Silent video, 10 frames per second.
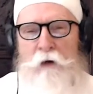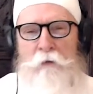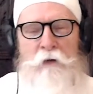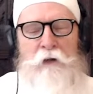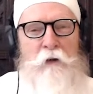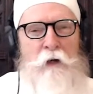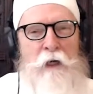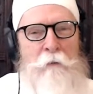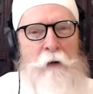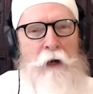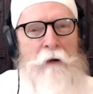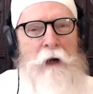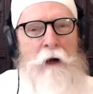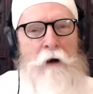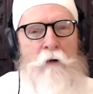story about
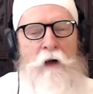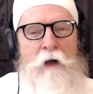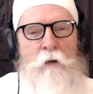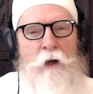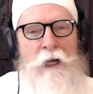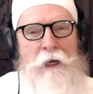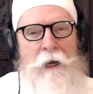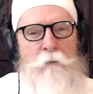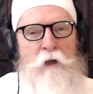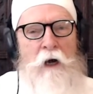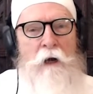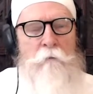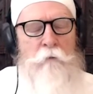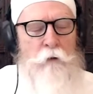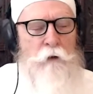how when it came time
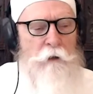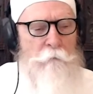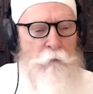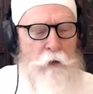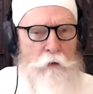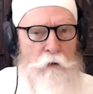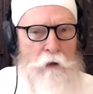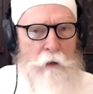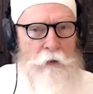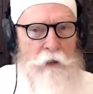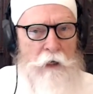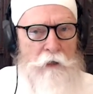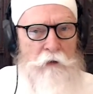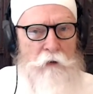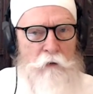for Guru Amar Das
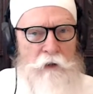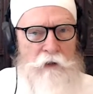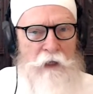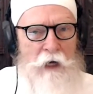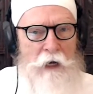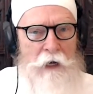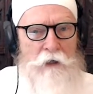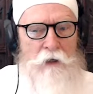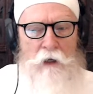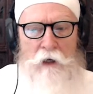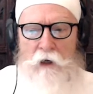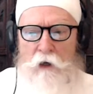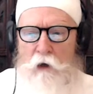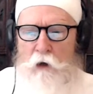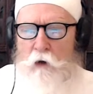to decide
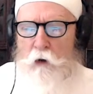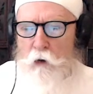who